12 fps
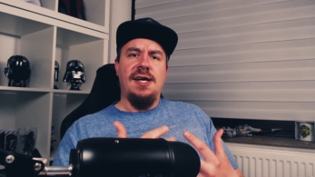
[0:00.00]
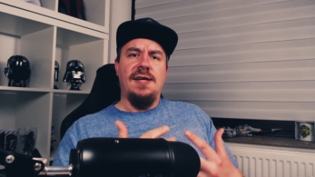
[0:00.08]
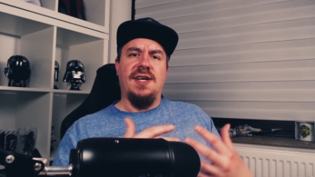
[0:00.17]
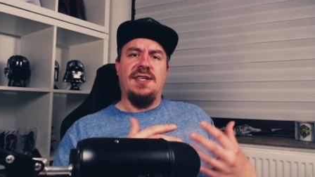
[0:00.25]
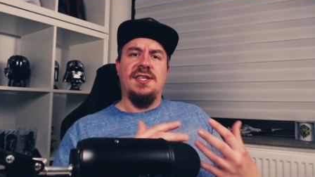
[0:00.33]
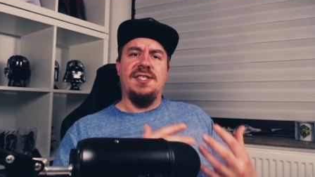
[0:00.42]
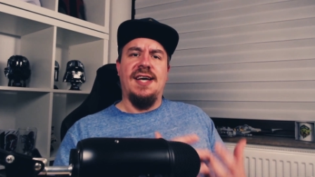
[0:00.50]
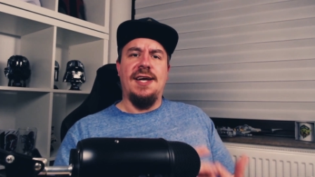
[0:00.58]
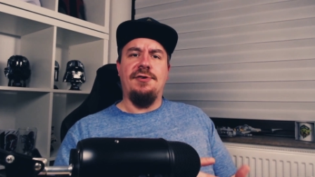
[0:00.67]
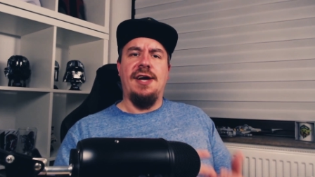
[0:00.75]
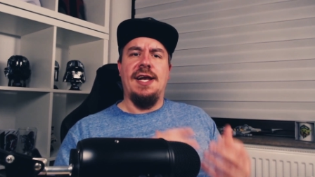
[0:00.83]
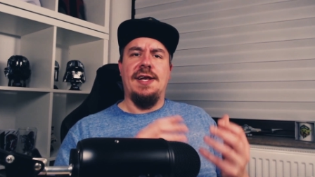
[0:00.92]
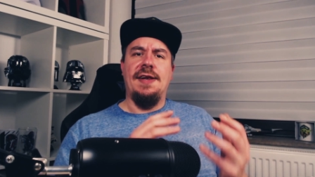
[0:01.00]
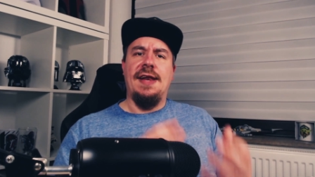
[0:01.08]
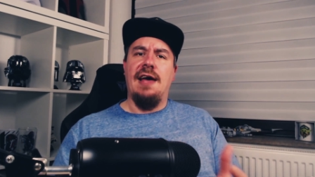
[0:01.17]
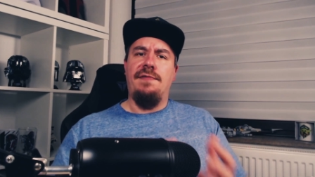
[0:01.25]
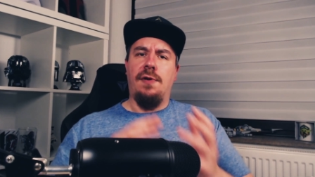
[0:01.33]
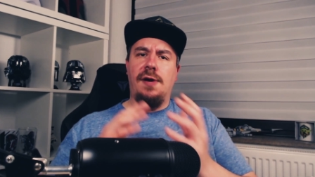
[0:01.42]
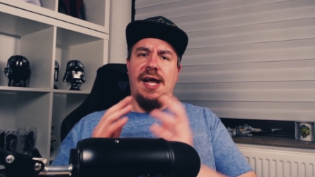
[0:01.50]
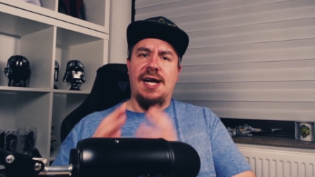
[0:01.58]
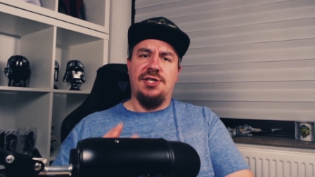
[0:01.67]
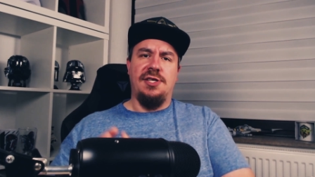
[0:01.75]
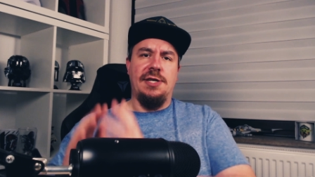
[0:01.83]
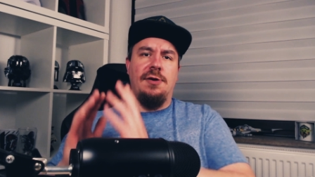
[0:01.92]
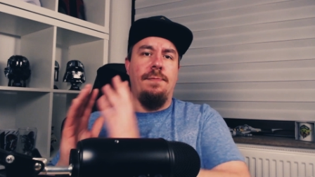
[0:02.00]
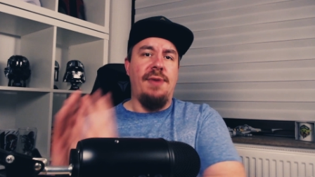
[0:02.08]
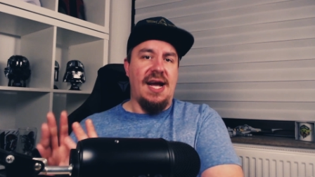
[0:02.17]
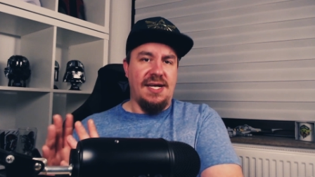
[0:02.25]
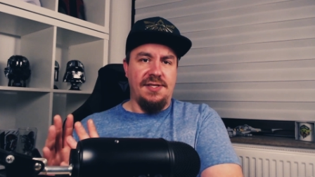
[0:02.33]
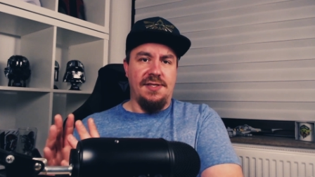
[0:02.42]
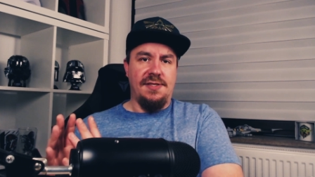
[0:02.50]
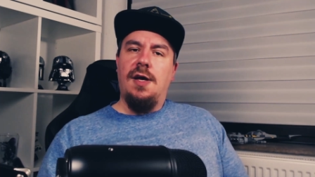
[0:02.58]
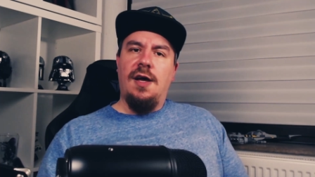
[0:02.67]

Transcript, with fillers: that Cassandra had never actually compacted.